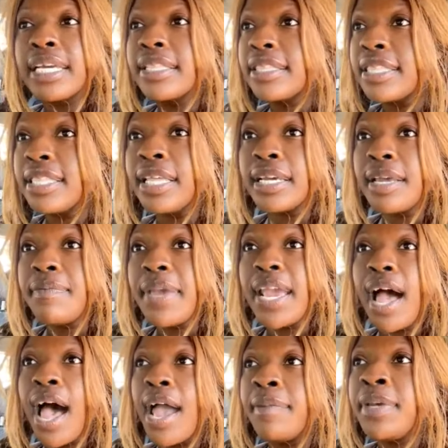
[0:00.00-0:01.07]
Like, look at me,
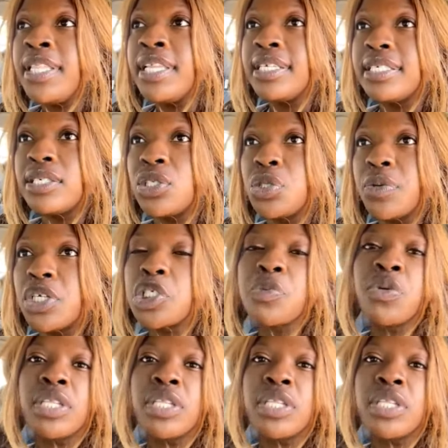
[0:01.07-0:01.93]
I'm in this situation.